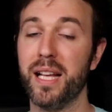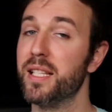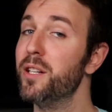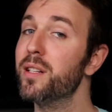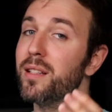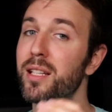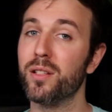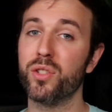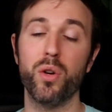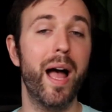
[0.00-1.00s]
As Eric
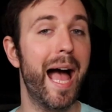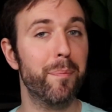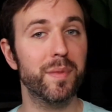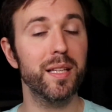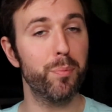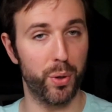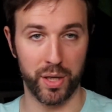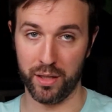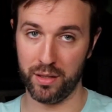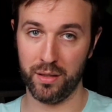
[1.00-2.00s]
Liddell so aptly
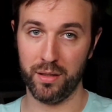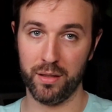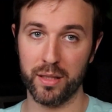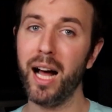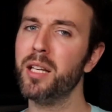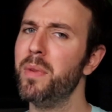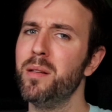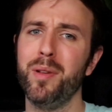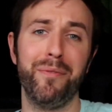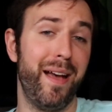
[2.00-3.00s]
put it, God
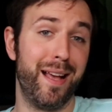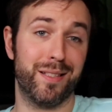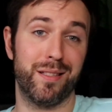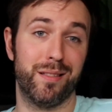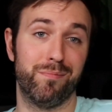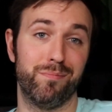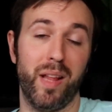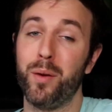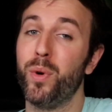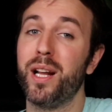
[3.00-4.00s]
made me fast,
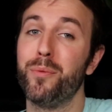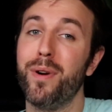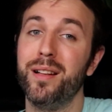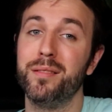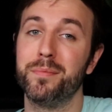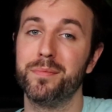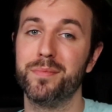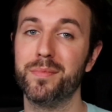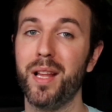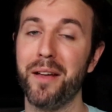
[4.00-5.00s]
and when I run,
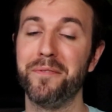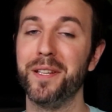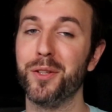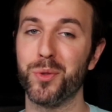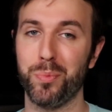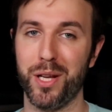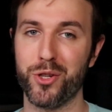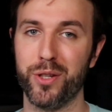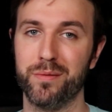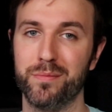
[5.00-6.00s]
I feel His
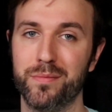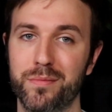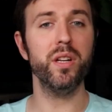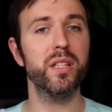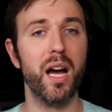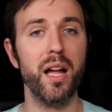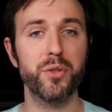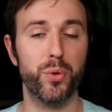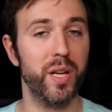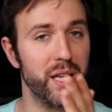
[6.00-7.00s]
pleasure. What did
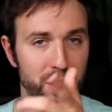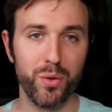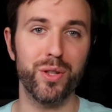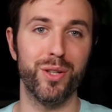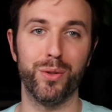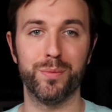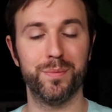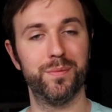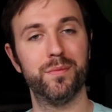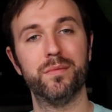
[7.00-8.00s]
God create you to do?
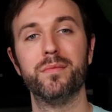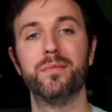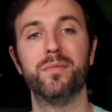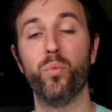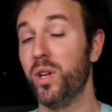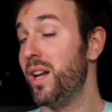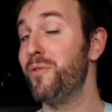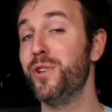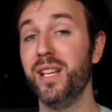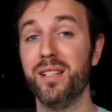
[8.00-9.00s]

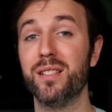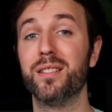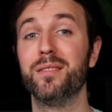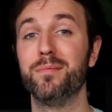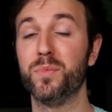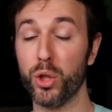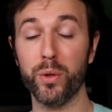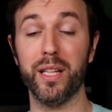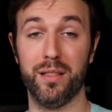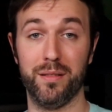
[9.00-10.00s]
Whatever it is,
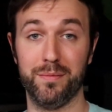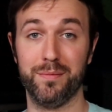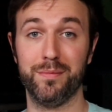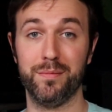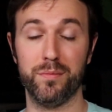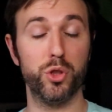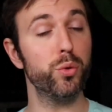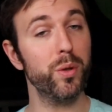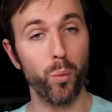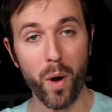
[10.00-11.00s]
do it.
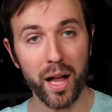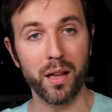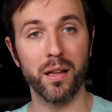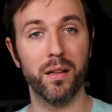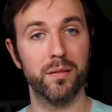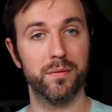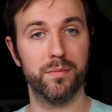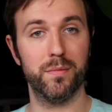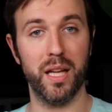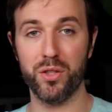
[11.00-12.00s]
Do it well,
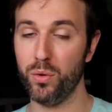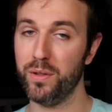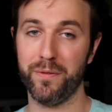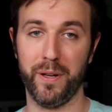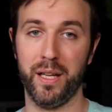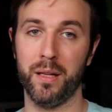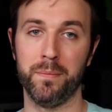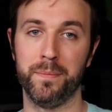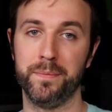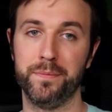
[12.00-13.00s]
and do it for
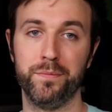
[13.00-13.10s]
Him.